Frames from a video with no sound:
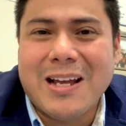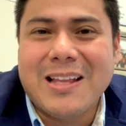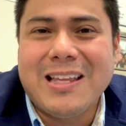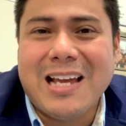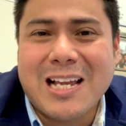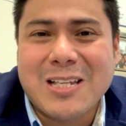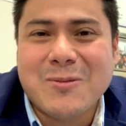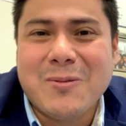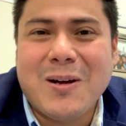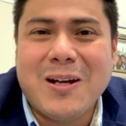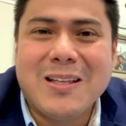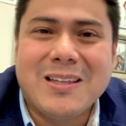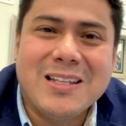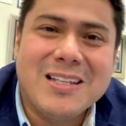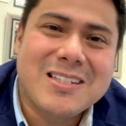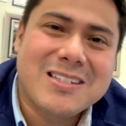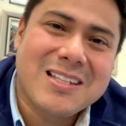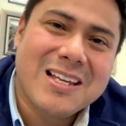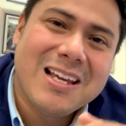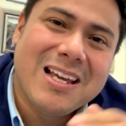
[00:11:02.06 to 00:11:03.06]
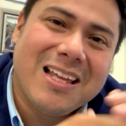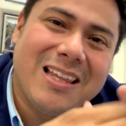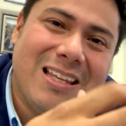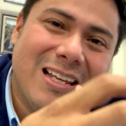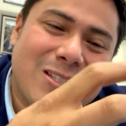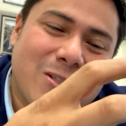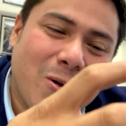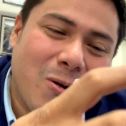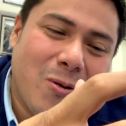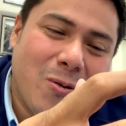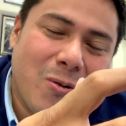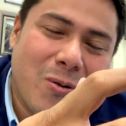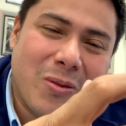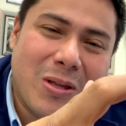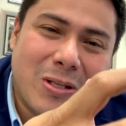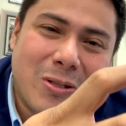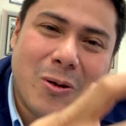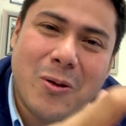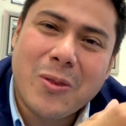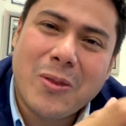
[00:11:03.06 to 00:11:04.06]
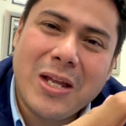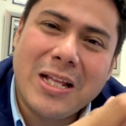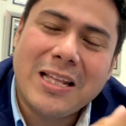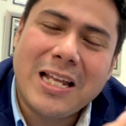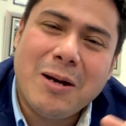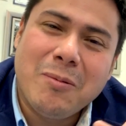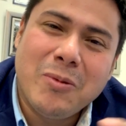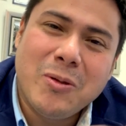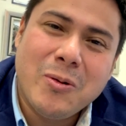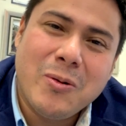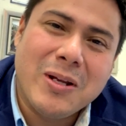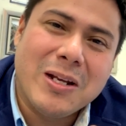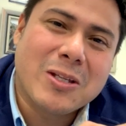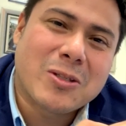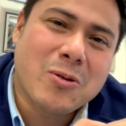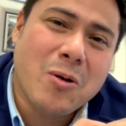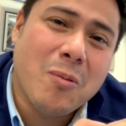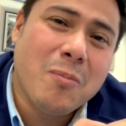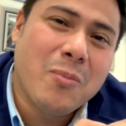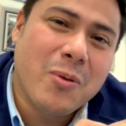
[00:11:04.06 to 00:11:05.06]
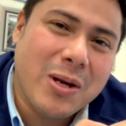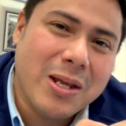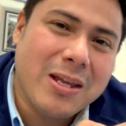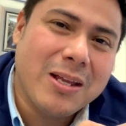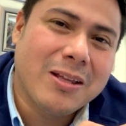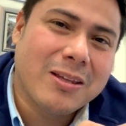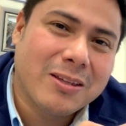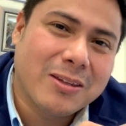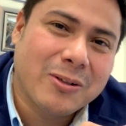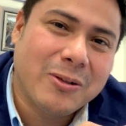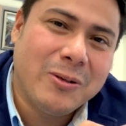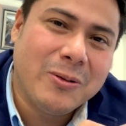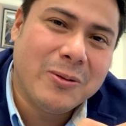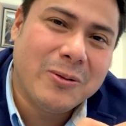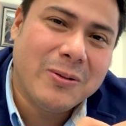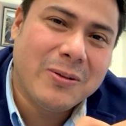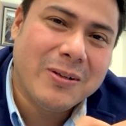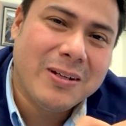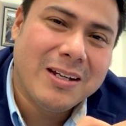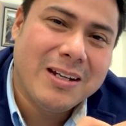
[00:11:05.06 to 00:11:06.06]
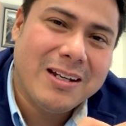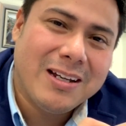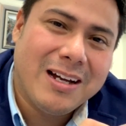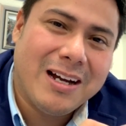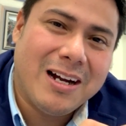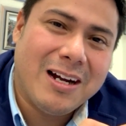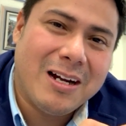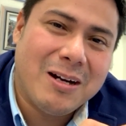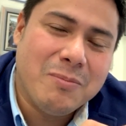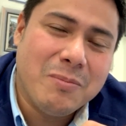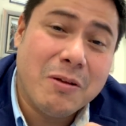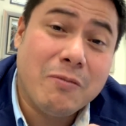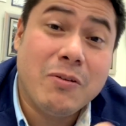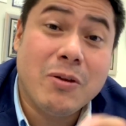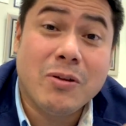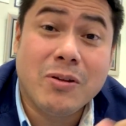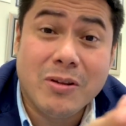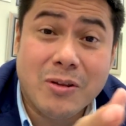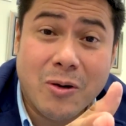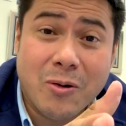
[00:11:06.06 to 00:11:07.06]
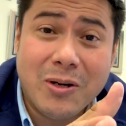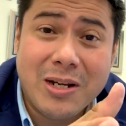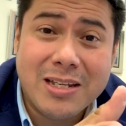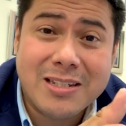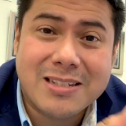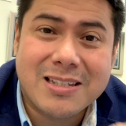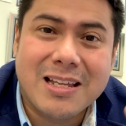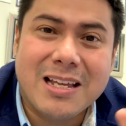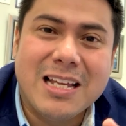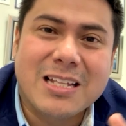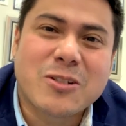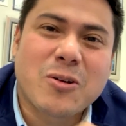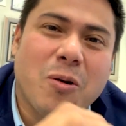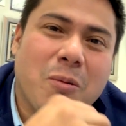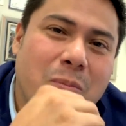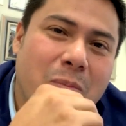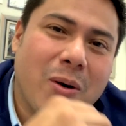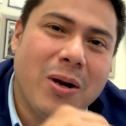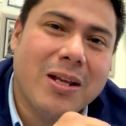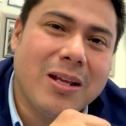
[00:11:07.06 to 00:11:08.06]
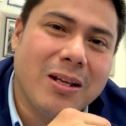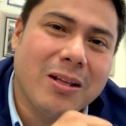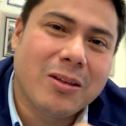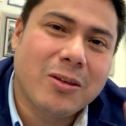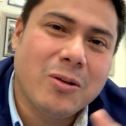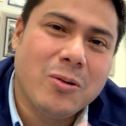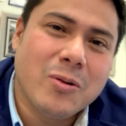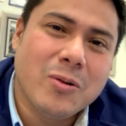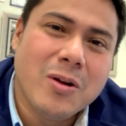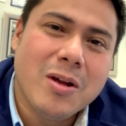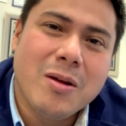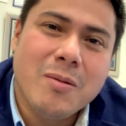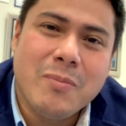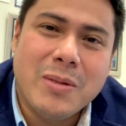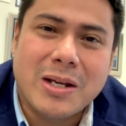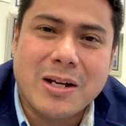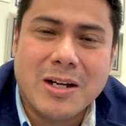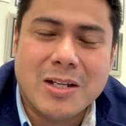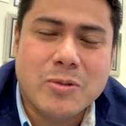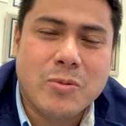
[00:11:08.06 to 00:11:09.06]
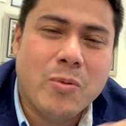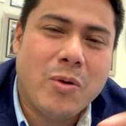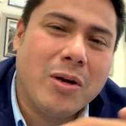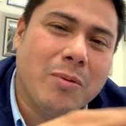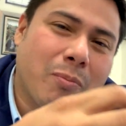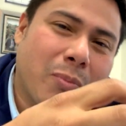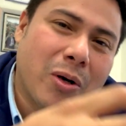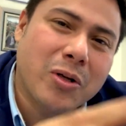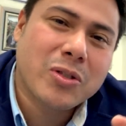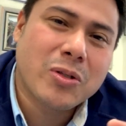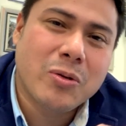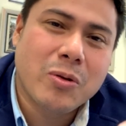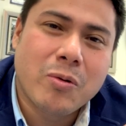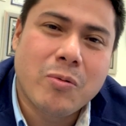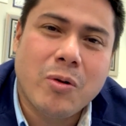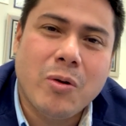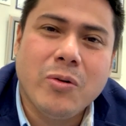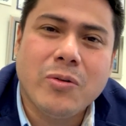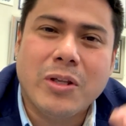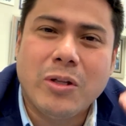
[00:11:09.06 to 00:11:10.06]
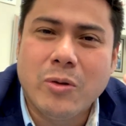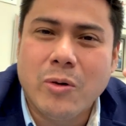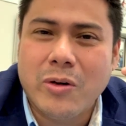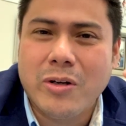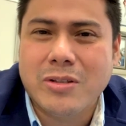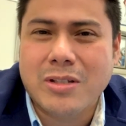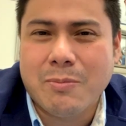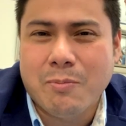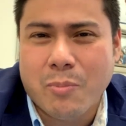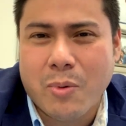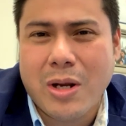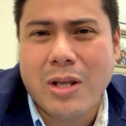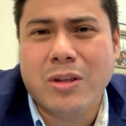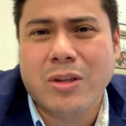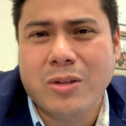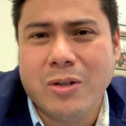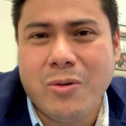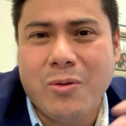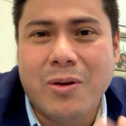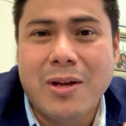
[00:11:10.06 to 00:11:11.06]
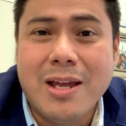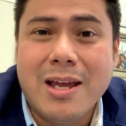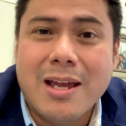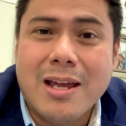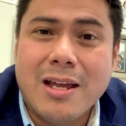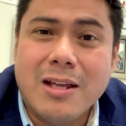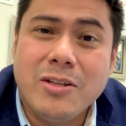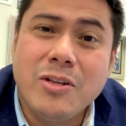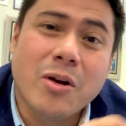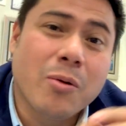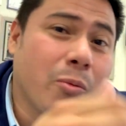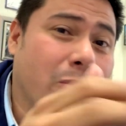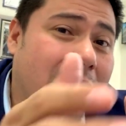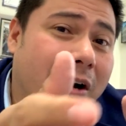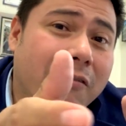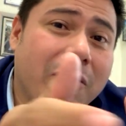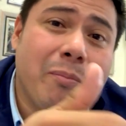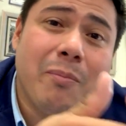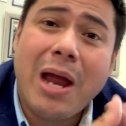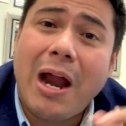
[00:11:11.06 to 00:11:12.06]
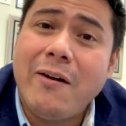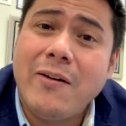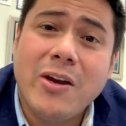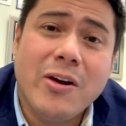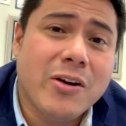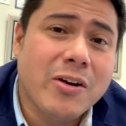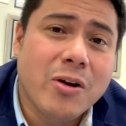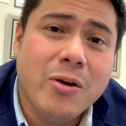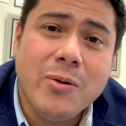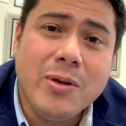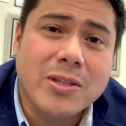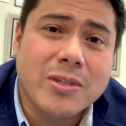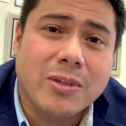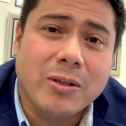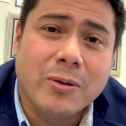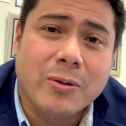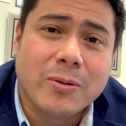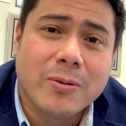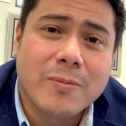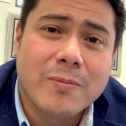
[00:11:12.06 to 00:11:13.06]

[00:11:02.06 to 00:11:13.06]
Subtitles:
this whole thing that I'm doing is called breaking through. If you noticed, it's called breaking through because we want personal growth in order to break through your whatever barrier you're going through.